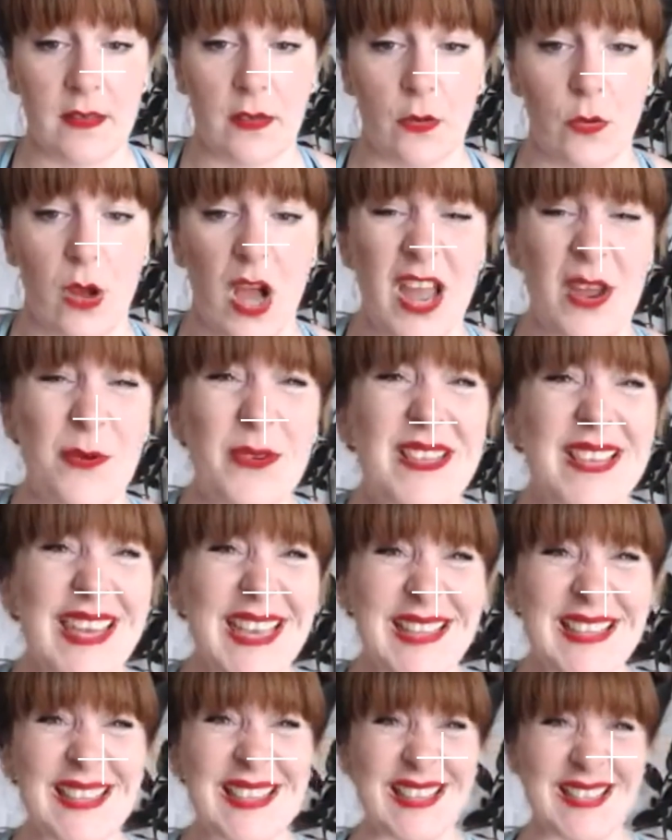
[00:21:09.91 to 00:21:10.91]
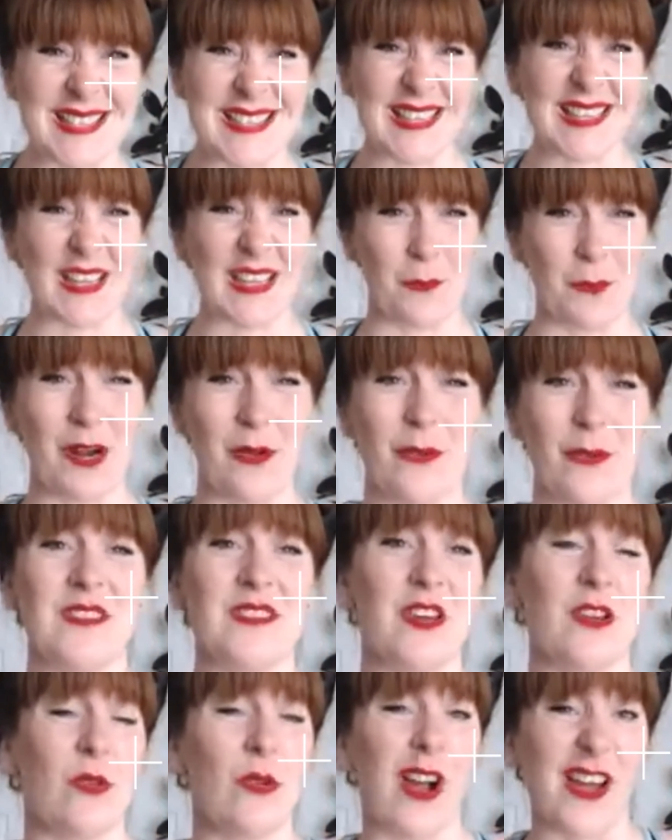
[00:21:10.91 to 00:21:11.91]
So I was consistently, when I
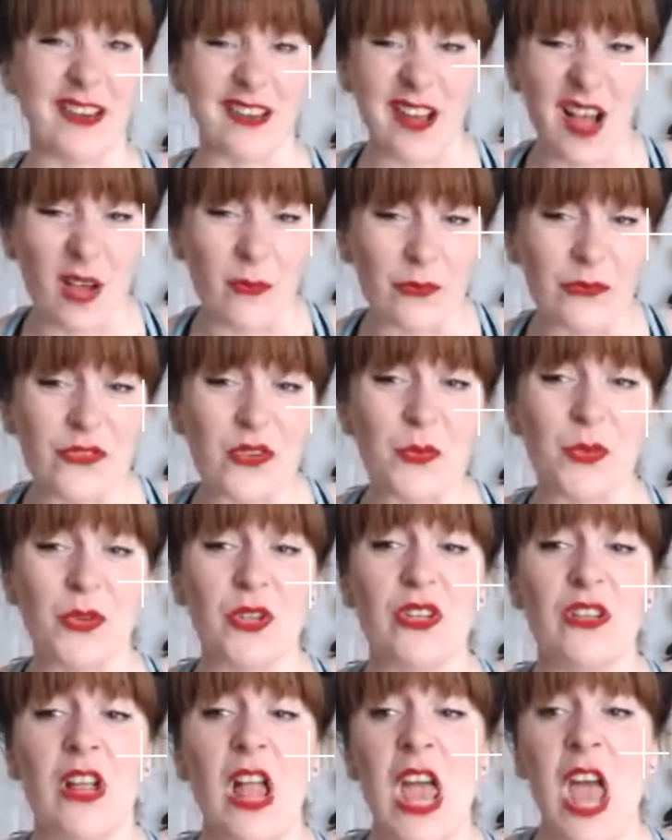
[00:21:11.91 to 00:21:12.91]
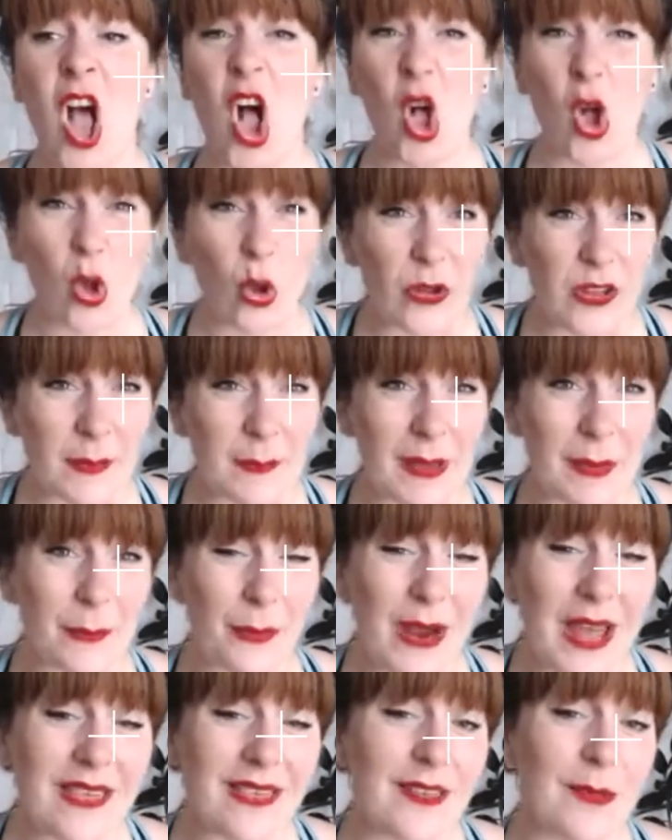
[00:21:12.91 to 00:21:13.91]
was new, uncomfortable holding my
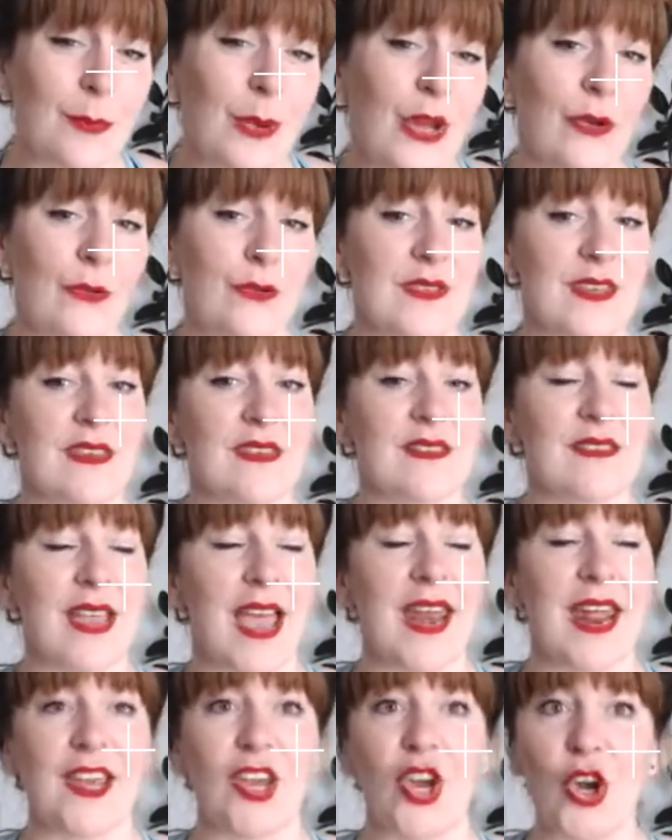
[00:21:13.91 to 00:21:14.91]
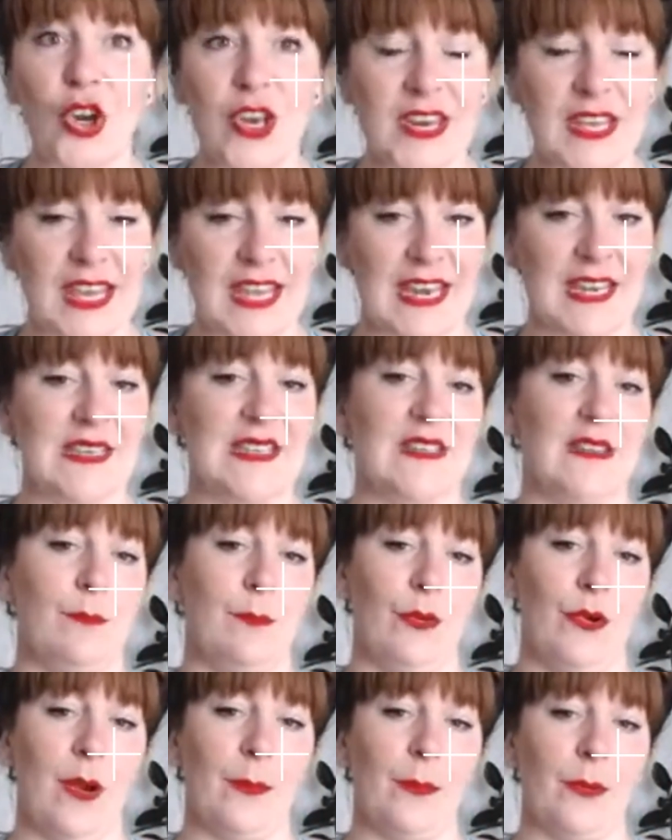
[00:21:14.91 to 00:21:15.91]
breath in poses, and I couldn't get into
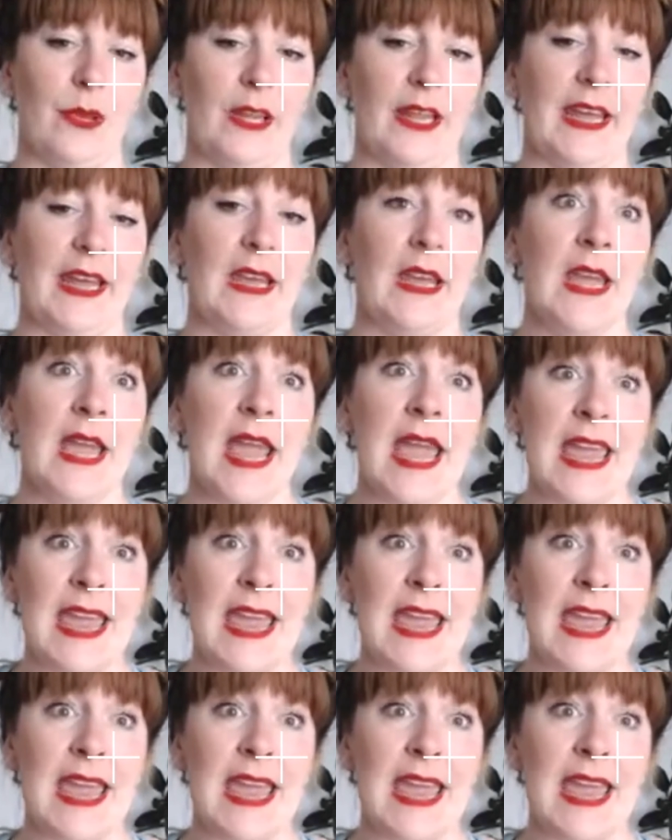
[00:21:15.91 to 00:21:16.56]
them properly.